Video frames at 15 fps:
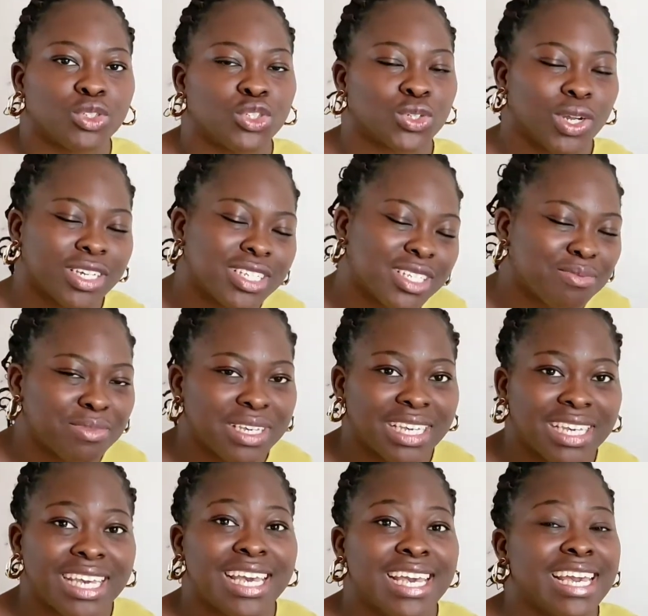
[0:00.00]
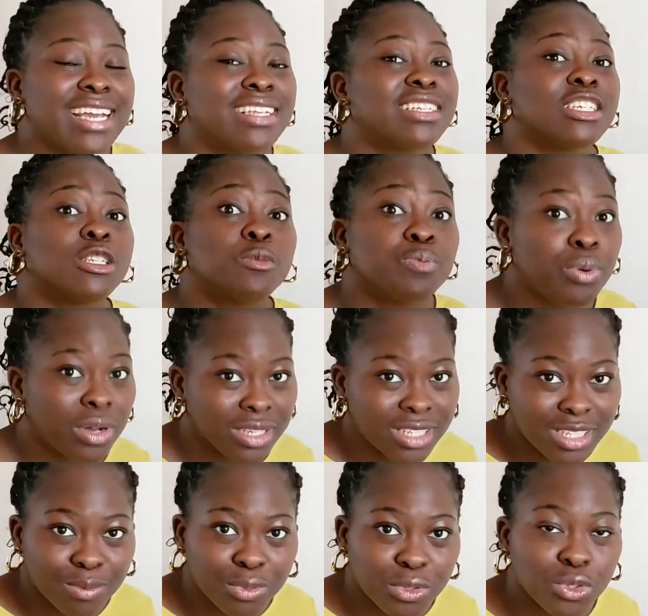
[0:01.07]
Trust me, it is
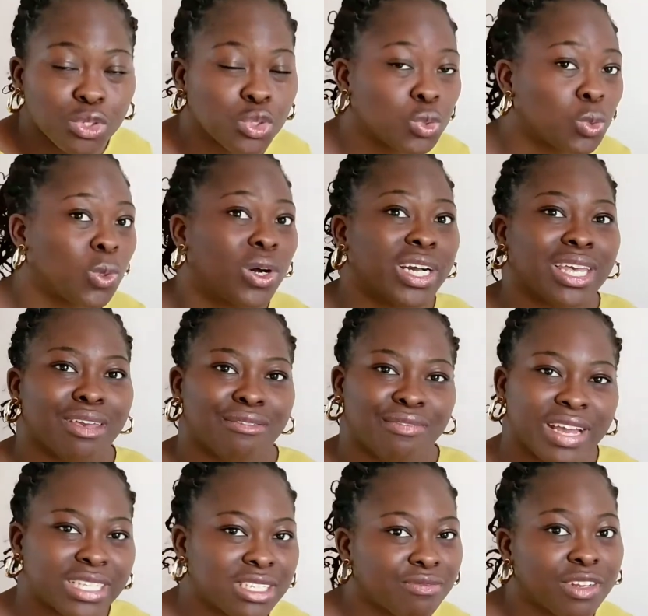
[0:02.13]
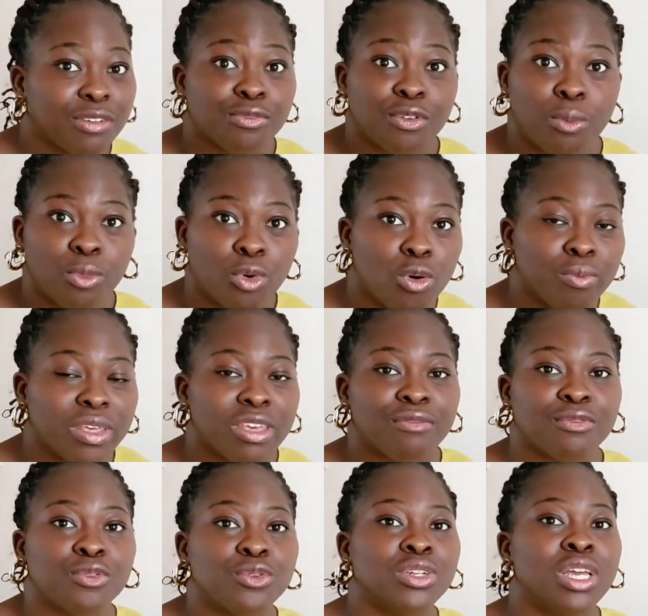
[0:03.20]
possible to work effectively from home
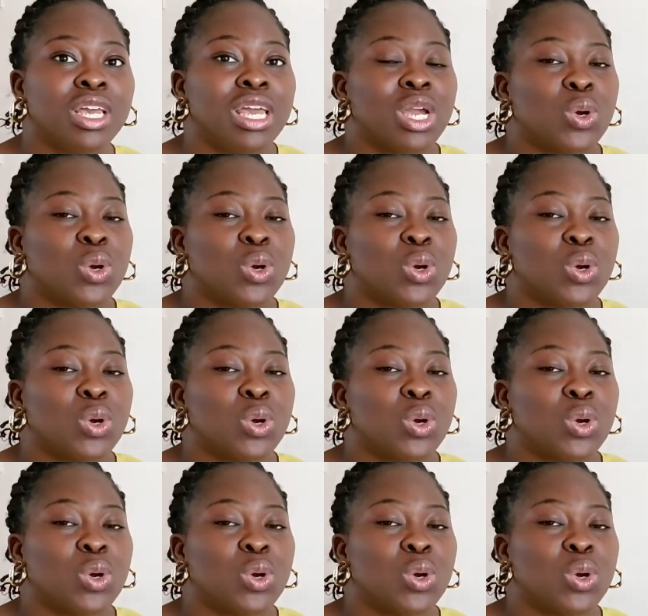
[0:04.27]
even